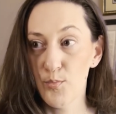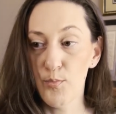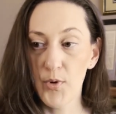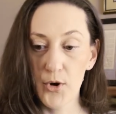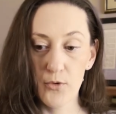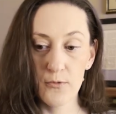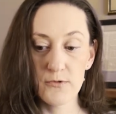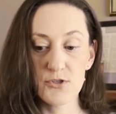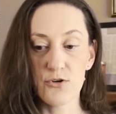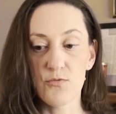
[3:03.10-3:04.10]

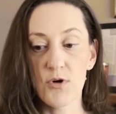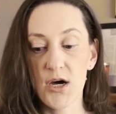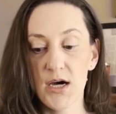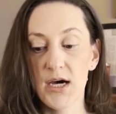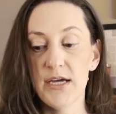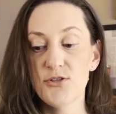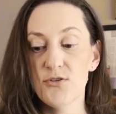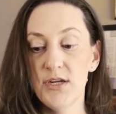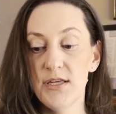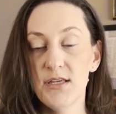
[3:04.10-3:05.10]
bones or rawhides or
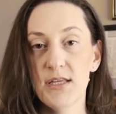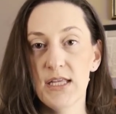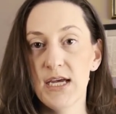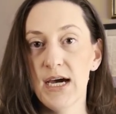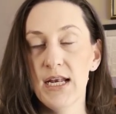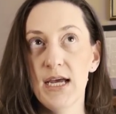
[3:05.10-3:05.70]
anything like that.